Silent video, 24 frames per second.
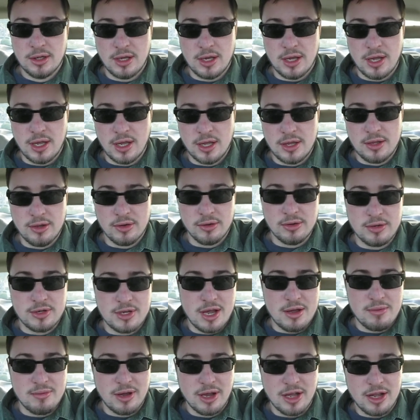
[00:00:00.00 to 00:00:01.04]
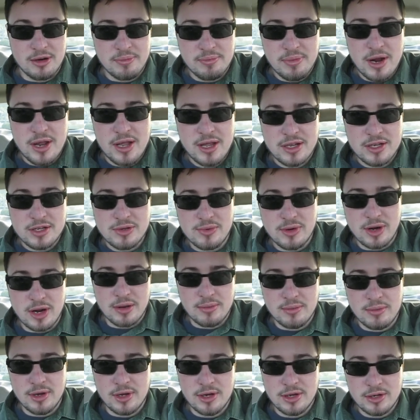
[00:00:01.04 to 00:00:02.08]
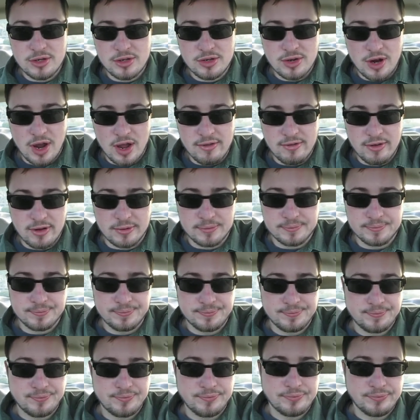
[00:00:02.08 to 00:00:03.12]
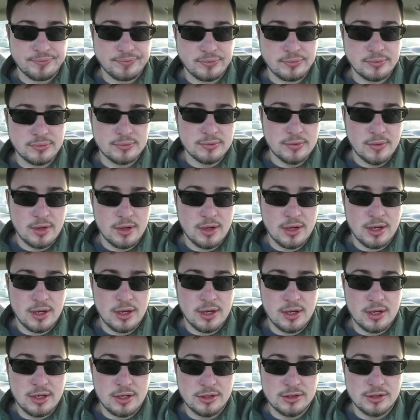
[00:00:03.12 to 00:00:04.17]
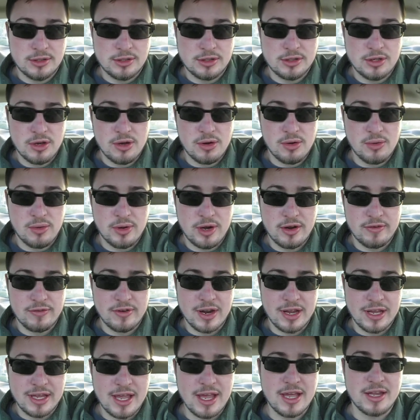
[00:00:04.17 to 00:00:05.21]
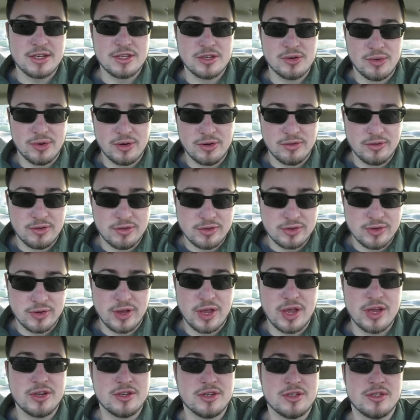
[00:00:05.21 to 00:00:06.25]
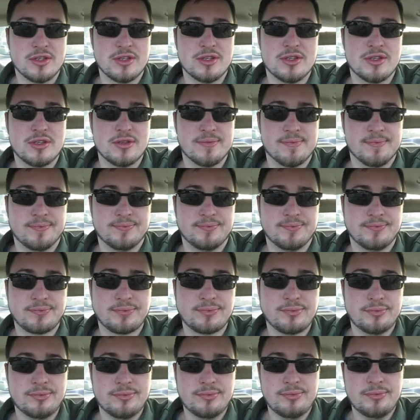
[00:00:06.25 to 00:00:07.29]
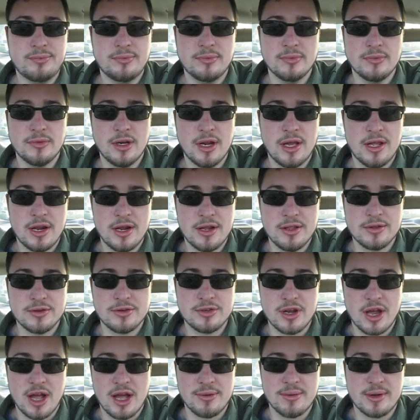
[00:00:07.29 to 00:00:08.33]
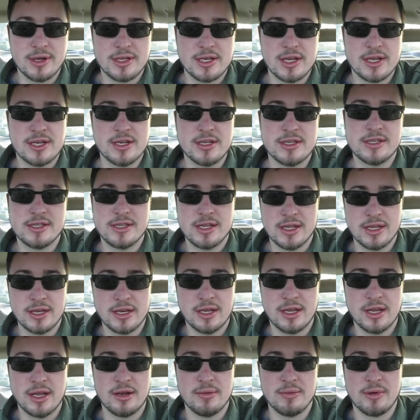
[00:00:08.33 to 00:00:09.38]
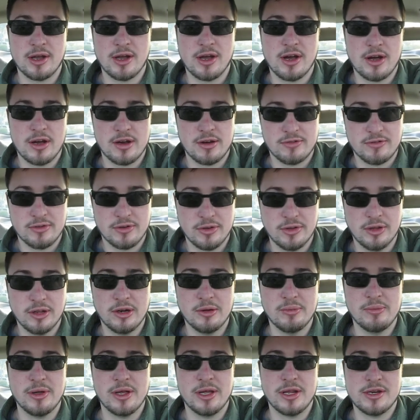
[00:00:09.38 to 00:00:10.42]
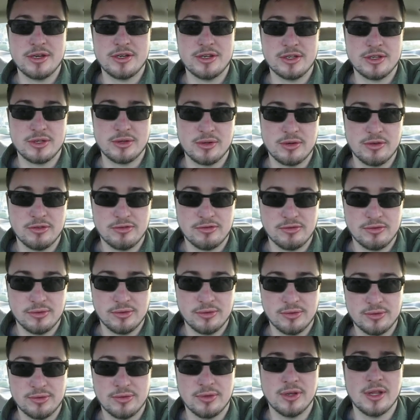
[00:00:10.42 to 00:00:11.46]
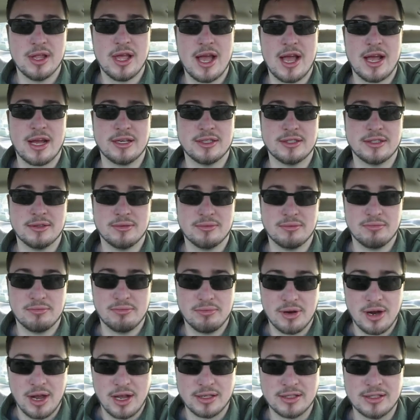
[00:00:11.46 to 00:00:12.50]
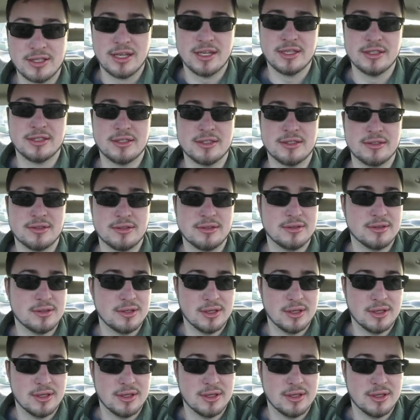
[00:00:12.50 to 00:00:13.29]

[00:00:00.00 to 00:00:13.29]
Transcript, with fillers: And the only time I get a break is when I'm driving. Uh, so whenever I get to one of those locations at either job, I tend to sit in my car for a little bit and just sort of relax and process and